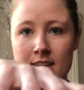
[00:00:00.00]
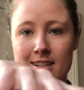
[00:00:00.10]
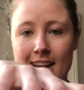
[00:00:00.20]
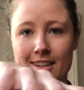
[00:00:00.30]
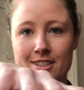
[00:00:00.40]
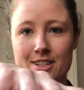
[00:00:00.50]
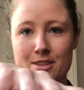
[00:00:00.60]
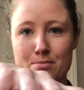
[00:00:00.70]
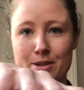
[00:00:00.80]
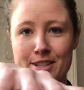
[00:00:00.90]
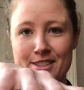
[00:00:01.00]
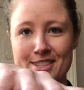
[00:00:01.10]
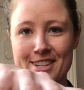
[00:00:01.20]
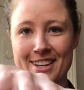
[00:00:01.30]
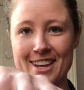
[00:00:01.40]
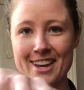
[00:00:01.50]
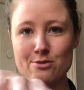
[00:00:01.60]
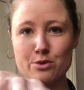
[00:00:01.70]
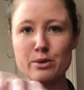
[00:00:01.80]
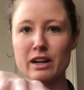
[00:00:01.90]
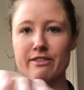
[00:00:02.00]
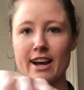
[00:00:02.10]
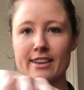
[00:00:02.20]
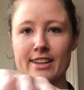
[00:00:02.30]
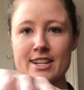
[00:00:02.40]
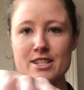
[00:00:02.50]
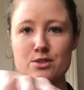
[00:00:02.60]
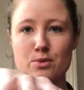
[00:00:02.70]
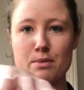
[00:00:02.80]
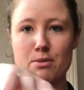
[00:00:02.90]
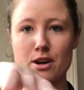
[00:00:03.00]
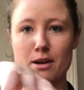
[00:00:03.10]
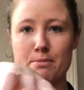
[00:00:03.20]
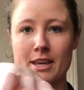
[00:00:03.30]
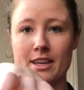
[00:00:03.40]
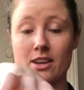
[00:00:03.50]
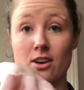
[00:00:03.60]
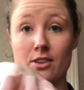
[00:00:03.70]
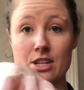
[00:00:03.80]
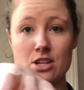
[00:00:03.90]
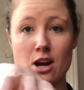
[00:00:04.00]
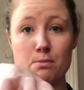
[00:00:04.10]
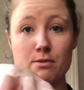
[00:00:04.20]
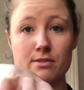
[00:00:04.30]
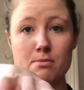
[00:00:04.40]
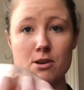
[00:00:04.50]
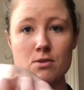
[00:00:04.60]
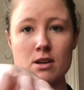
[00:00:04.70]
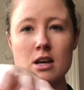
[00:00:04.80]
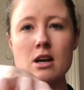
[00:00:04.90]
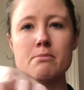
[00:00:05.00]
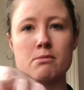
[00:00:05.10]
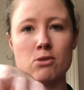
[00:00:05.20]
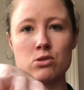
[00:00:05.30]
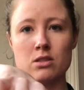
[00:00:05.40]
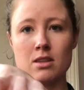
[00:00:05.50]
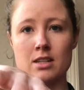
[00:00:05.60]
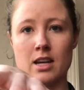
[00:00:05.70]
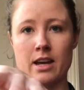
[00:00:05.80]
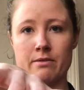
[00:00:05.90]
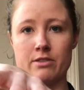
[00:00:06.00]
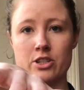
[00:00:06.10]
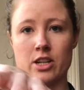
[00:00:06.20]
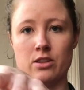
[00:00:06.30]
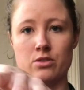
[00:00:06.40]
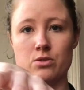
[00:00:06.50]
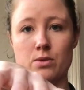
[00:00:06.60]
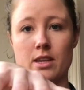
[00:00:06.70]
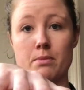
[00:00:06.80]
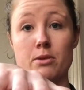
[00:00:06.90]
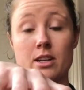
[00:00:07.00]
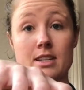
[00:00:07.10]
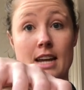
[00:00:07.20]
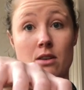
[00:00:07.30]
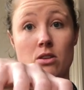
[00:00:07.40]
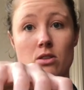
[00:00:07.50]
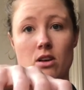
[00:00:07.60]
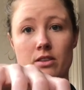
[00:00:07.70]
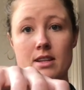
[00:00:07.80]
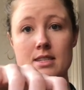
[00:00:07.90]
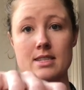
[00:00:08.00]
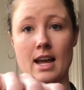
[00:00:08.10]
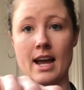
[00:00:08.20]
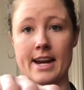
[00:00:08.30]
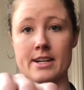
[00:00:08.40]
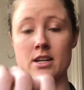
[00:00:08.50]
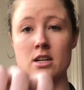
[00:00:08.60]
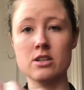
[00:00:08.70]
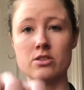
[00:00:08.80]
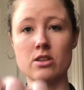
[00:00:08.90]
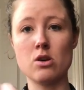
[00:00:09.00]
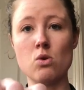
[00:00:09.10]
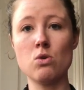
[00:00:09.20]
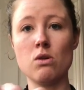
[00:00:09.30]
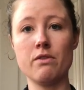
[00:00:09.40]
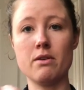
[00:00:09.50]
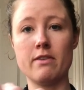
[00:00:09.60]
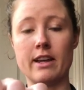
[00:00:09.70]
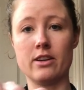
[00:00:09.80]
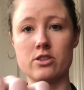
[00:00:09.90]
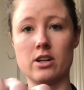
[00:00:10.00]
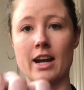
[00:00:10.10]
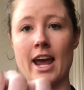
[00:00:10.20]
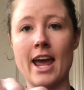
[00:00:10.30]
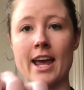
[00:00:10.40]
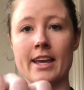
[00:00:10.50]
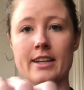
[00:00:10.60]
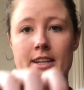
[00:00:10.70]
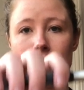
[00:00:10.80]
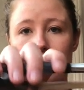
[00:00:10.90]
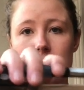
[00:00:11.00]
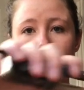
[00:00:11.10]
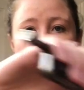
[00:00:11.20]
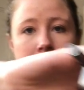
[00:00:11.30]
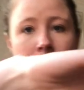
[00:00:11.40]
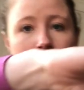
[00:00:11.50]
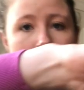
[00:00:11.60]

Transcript: next to the prince. If we were a violinist, we'd put our pinky on the top of the bow, but most of the time for cellos, we put it down along the side so that all of the fingers are hanging down the side.